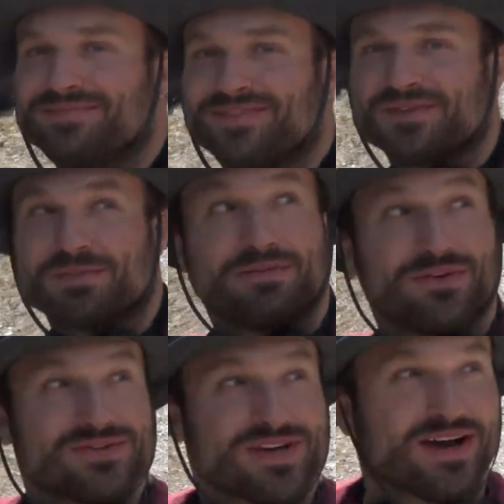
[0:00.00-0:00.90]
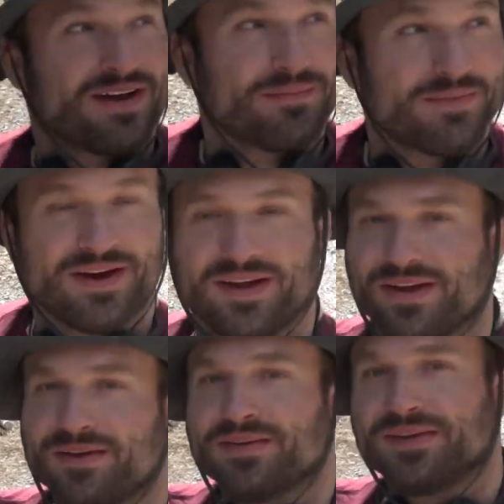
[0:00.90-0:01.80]
It was my first time on
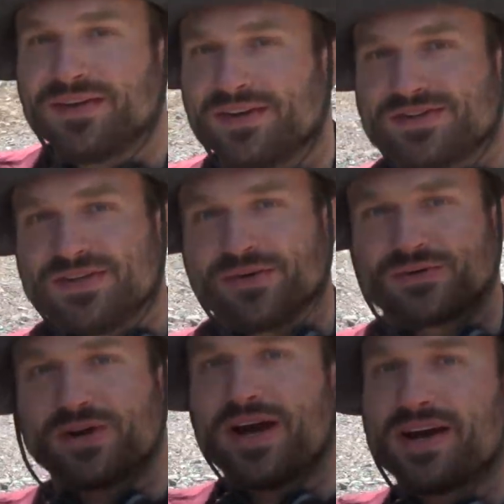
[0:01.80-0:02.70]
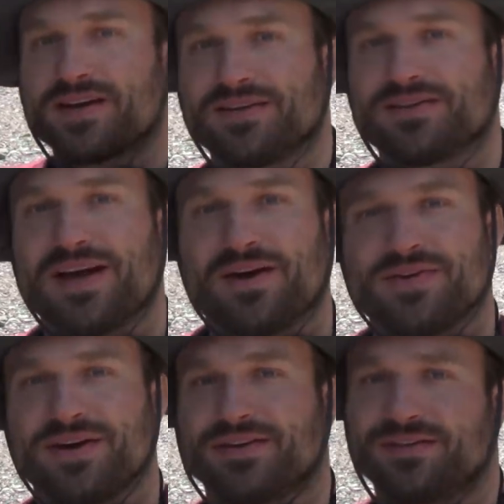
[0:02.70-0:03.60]
a single track
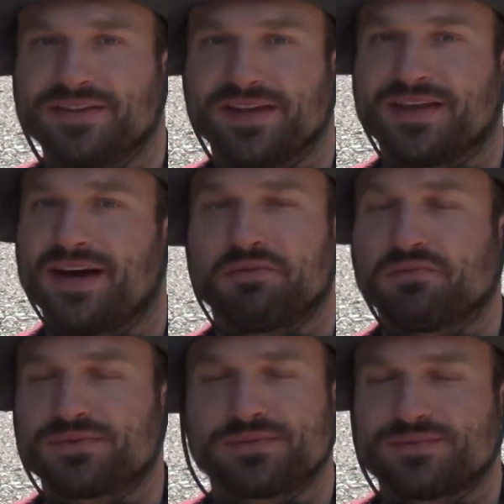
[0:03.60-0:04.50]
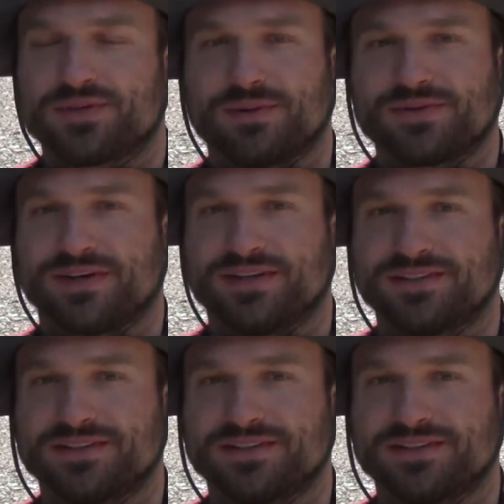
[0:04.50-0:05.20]
downhill like that. It was so much fun.